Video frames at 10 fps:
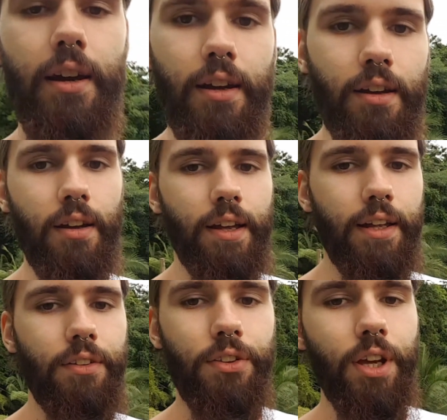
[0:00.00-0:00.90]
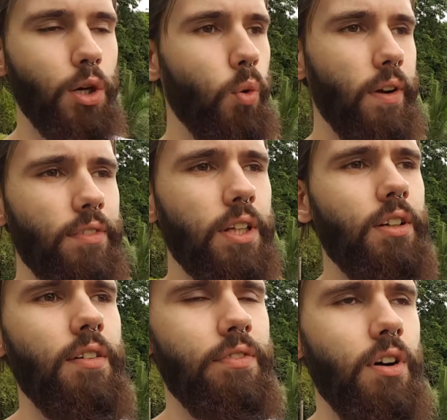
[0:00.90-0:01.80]
the
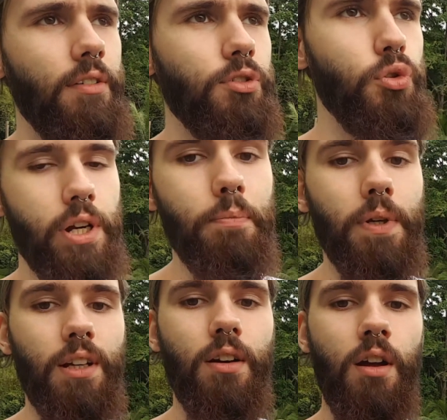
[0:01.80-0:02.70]
equivalent of dreaming,